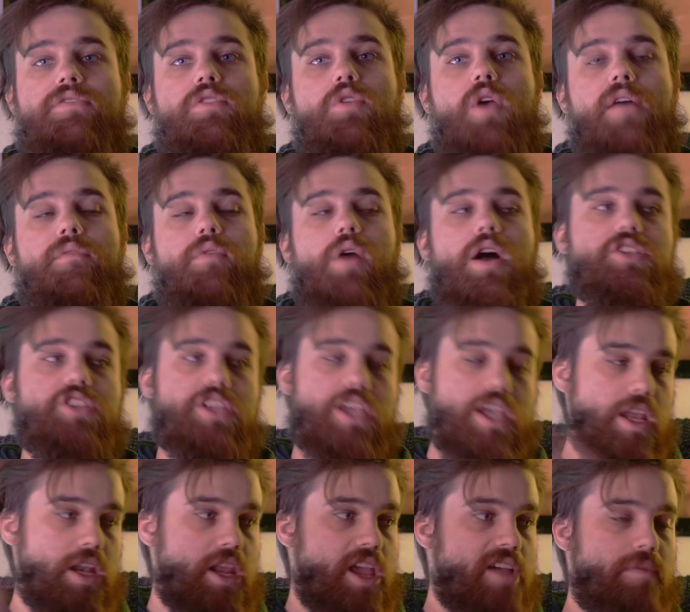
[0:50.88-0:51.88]
If you have watched
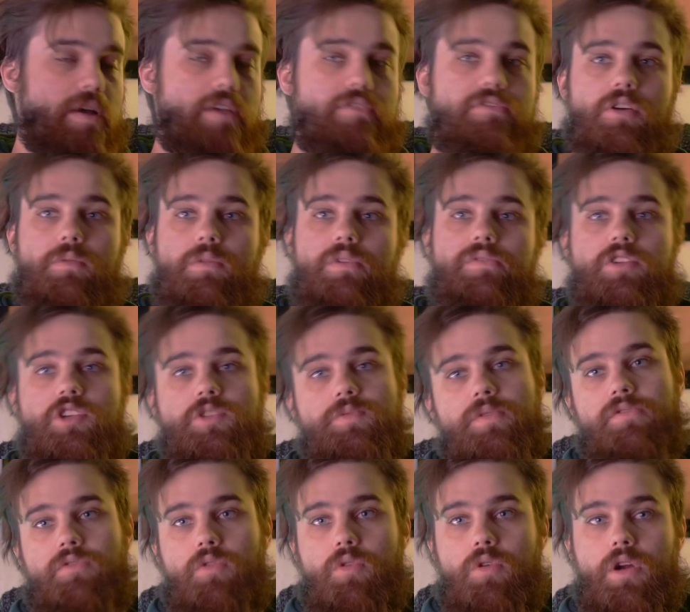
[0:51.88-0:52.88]
any of my film reviews
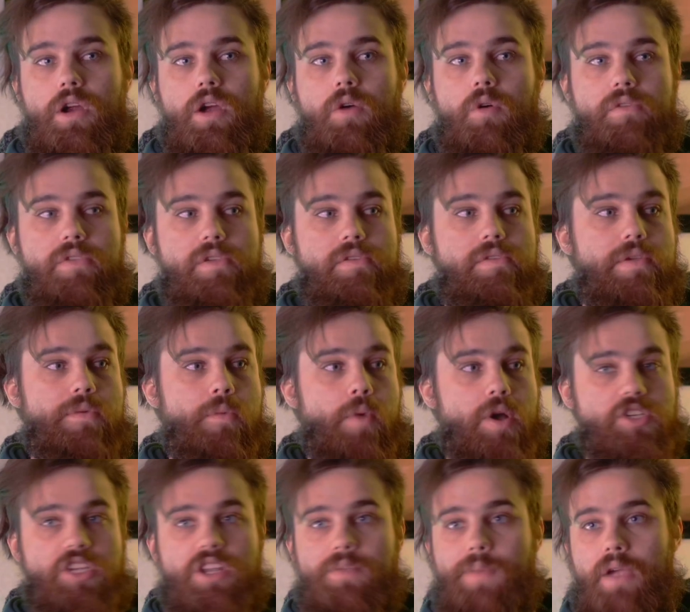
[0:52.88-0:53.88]
before, or if you've even
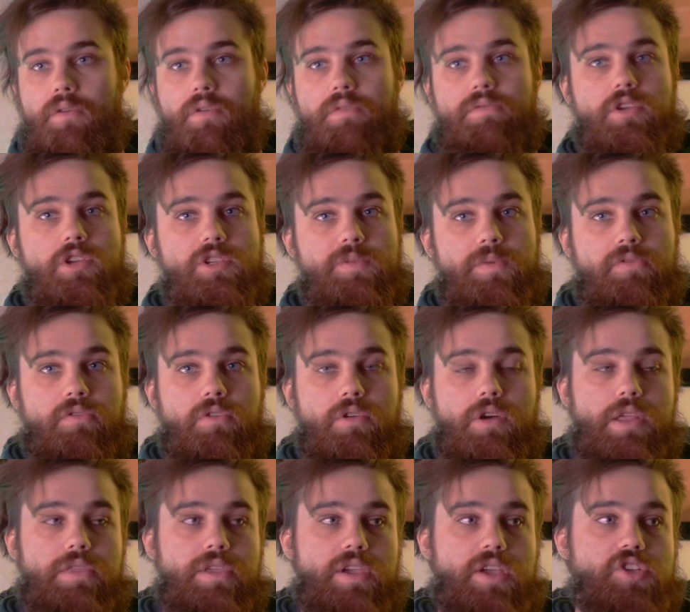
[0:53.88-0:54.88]
watched any of my reviews
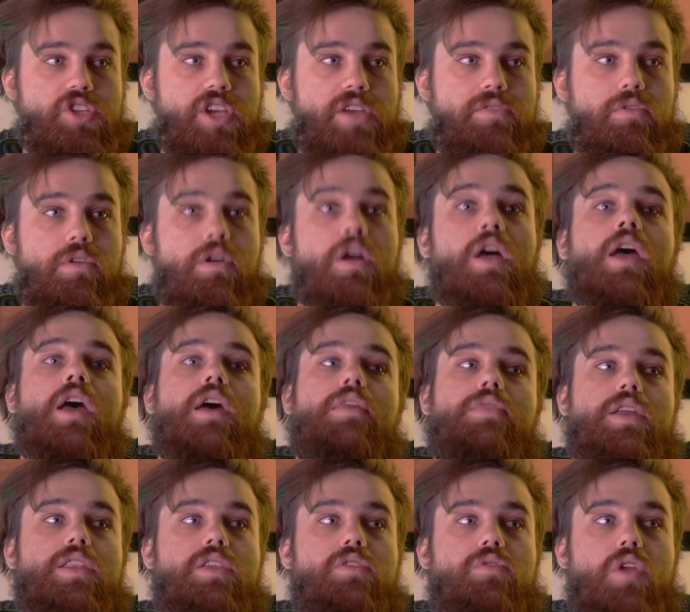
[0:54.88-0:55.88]
before, or anything in general,
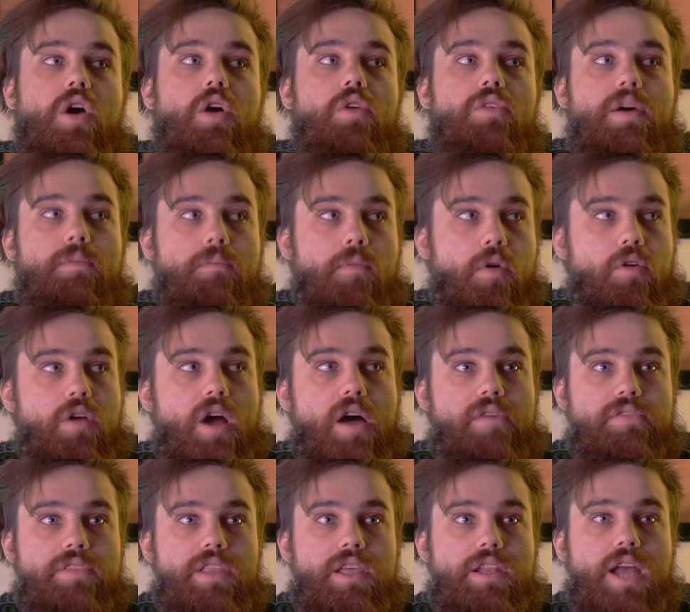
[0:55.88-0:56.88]
then you know that more
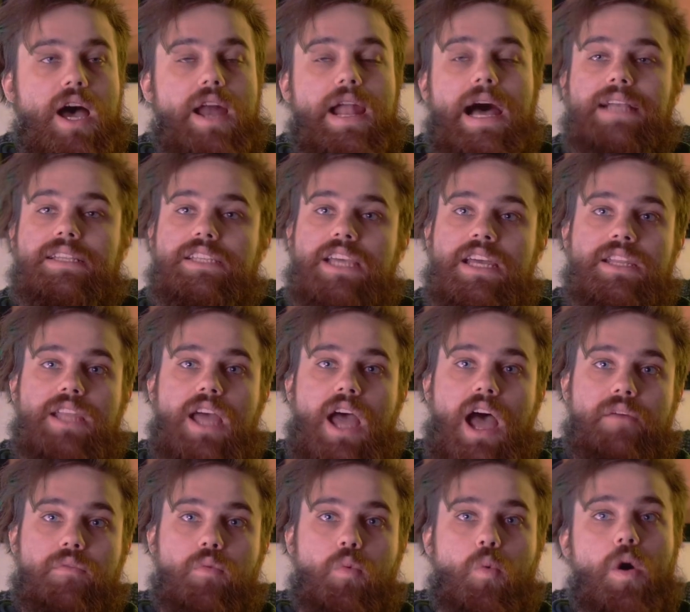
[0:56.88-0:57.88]
often than not, I tend to
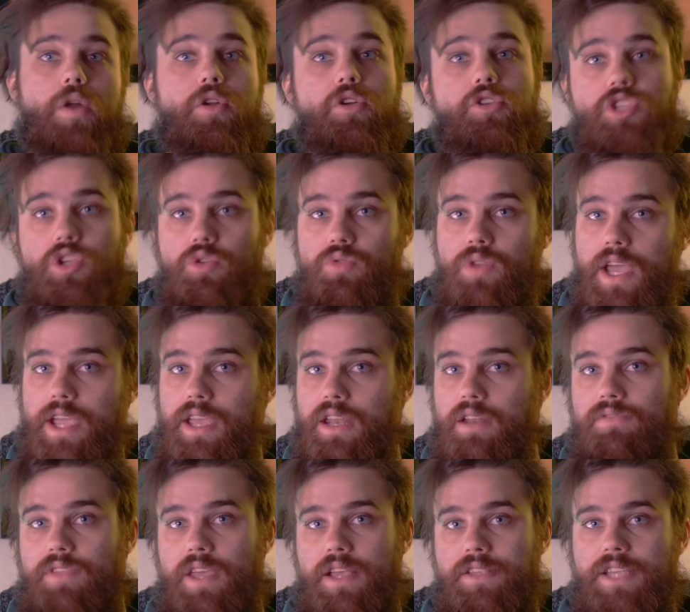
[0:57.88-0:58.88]
have one or two
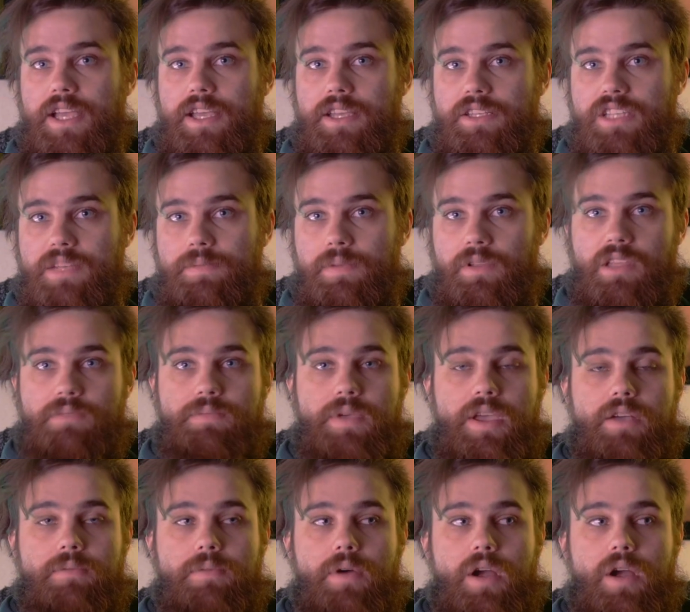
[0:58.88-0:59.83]
negative things I can typically pick